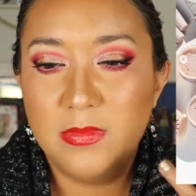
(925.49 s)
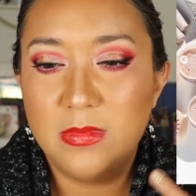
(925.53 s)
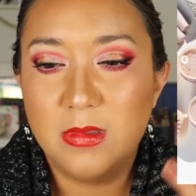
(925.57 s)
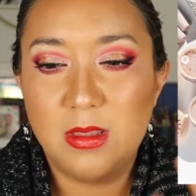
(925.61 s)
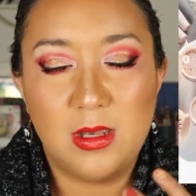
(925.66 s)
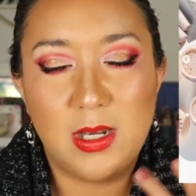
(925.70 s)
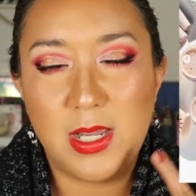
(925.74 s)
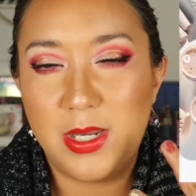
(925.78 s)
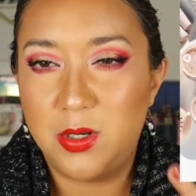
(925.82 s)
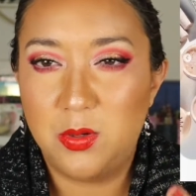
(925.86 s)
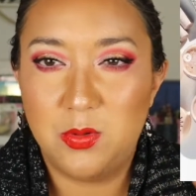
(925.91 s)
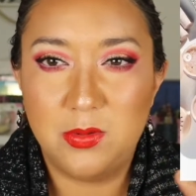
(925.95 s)

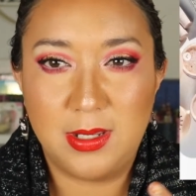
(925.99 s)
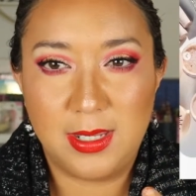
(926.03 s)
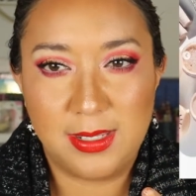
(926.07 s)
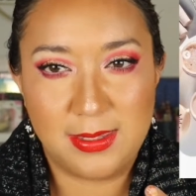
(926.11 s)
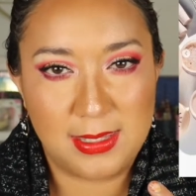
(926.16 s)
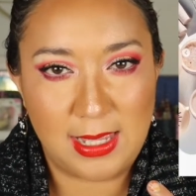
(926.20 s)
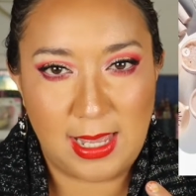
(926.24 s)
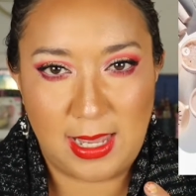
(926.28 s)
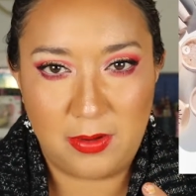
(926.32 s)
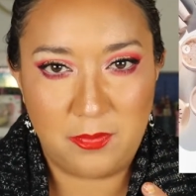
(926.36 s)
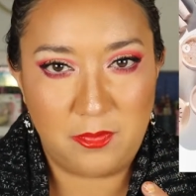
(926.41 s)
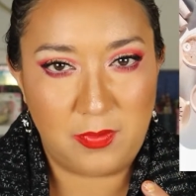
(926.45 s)
And I don't get
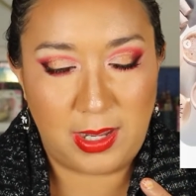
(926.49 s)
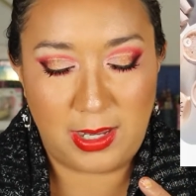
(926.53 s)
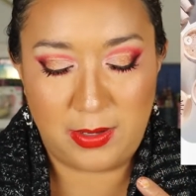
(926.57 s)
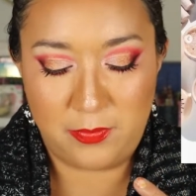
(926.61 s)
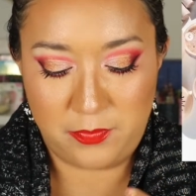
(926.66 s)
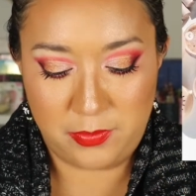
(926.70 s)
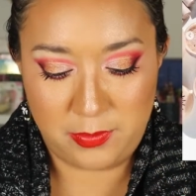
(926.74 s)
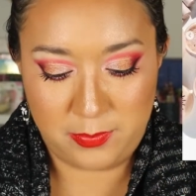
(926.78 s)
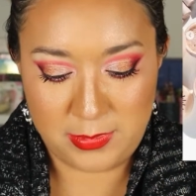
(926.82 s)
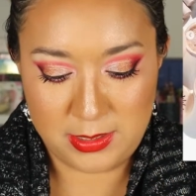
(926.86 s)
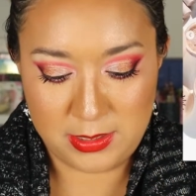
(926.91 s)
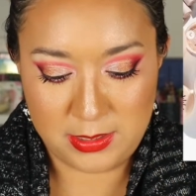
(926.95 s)
that vibe
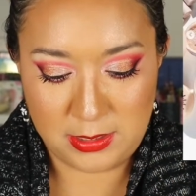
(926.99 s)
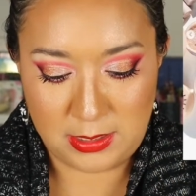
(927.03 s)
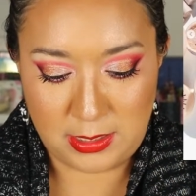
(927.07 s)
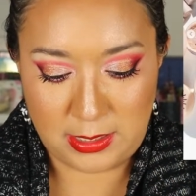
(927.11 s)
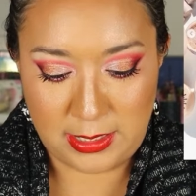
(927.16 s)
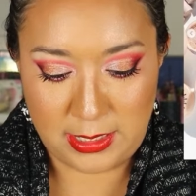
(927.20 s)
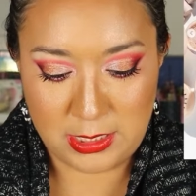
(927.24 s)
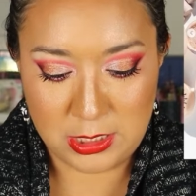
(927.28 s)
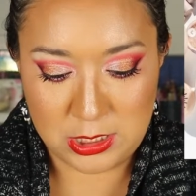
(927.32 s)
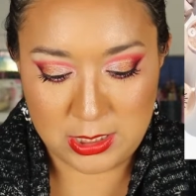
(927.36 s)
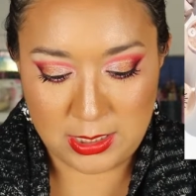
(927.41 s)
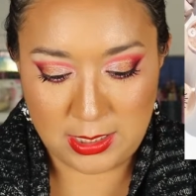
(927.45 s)
from this
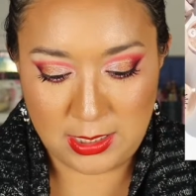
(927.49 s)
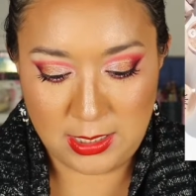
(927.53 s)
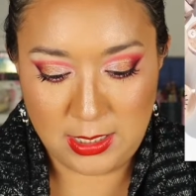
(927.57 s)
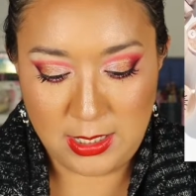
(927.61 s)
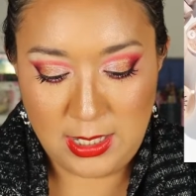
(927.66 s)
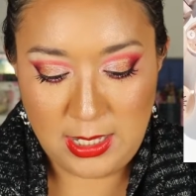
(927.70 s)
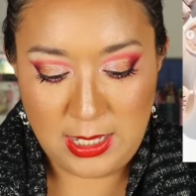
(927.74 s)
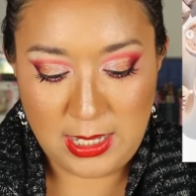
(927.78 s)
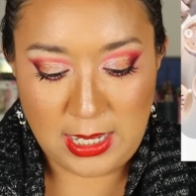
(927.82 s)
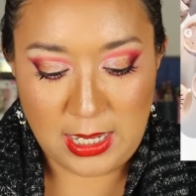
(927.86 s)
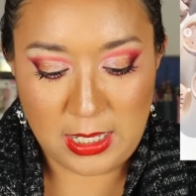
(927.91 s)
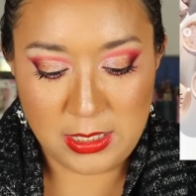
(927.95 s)
collection.
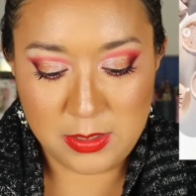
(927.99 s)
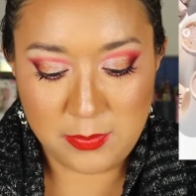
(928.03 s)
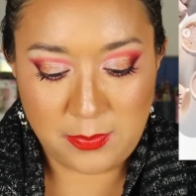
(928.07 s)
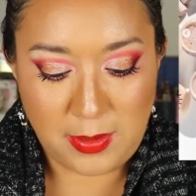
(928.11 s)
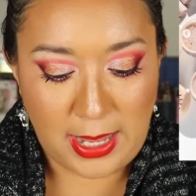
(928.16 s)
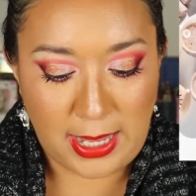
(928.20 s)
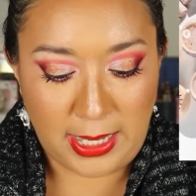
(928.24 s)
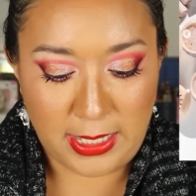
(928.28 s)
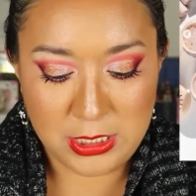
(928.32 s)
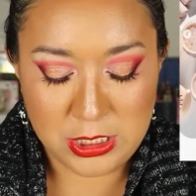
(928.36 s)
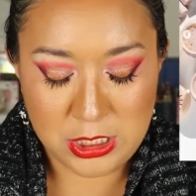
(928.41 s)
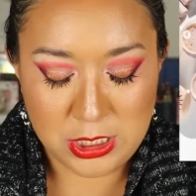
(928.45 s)
And the
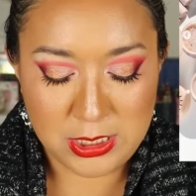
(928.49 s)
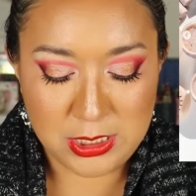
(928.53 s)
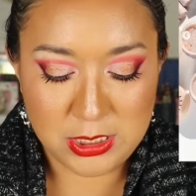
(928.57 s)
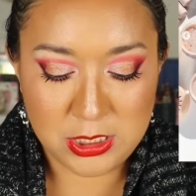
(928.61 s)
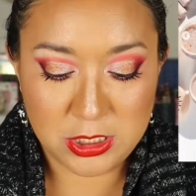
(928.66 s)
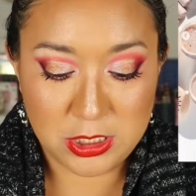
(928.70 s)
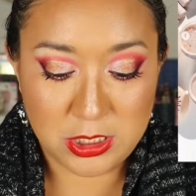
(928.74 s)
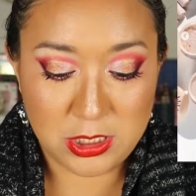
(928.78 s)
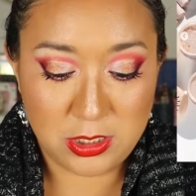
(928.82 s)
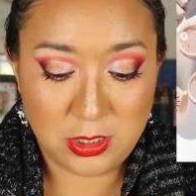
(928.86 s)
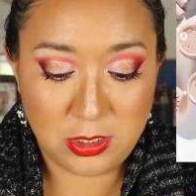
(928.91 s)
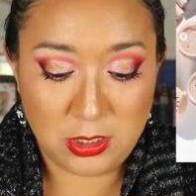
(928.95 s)
packaging
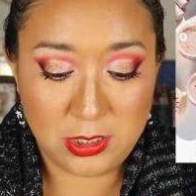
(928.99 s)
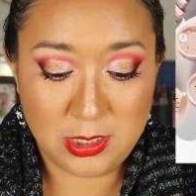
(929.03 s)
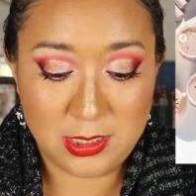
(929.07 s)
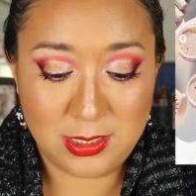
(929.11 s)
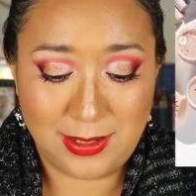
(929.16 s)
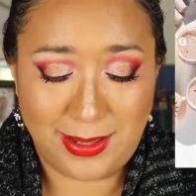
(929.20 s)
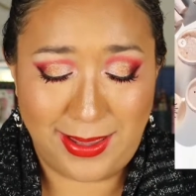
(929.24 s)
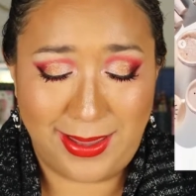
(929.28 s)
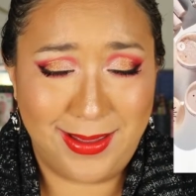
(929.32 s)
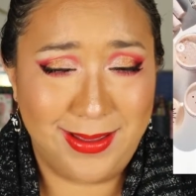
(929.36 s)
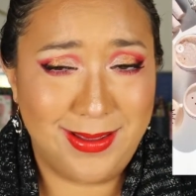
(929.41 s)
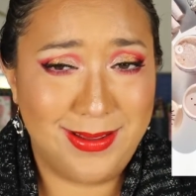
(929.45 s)
just looks
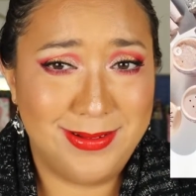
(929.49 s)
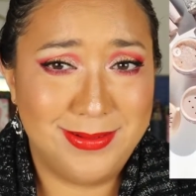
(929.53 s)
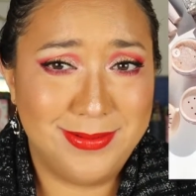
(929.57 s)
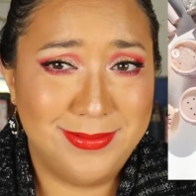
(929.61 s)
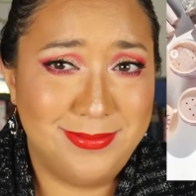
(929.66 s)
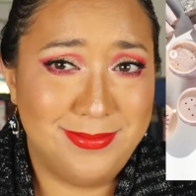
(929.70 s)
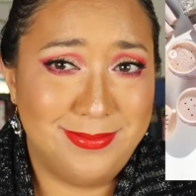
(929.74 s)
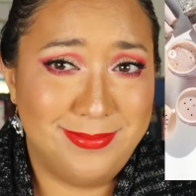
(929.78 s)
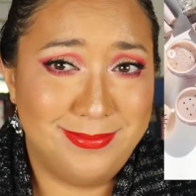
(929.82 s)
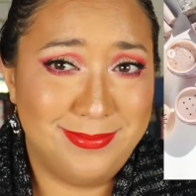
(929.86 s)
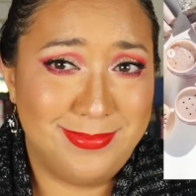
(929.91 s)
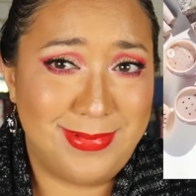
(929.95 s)
like
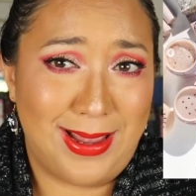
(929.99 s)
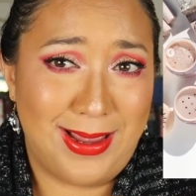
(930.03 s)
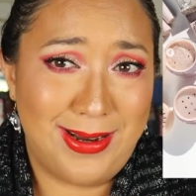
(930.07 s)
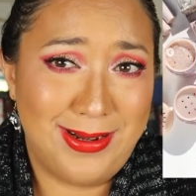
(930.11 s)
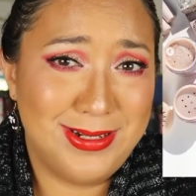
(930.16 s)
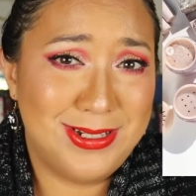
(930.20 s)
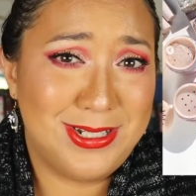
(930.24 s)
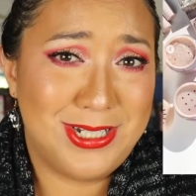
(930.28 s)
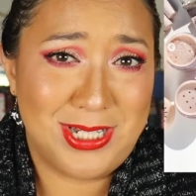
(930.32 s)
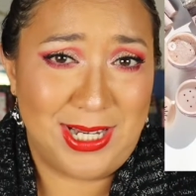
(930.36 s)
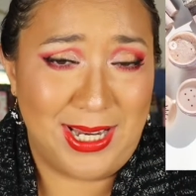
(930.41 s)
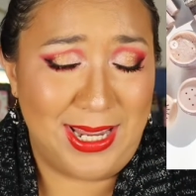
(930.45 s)
kind
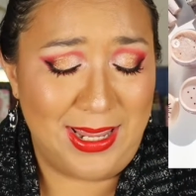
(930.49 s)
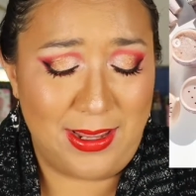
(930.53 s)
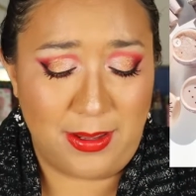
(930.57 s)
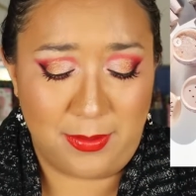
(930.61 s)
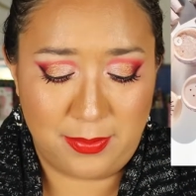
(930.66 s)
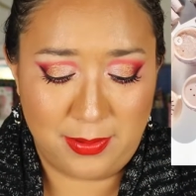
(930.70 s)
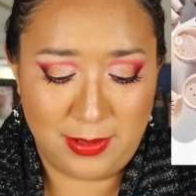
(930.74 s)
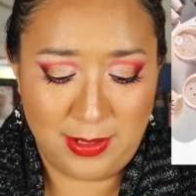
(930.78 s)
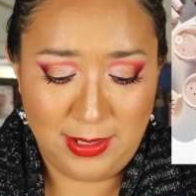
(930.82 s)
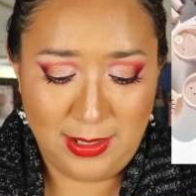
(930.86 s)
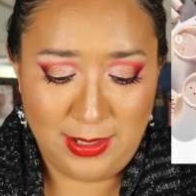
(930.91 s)
of cheap.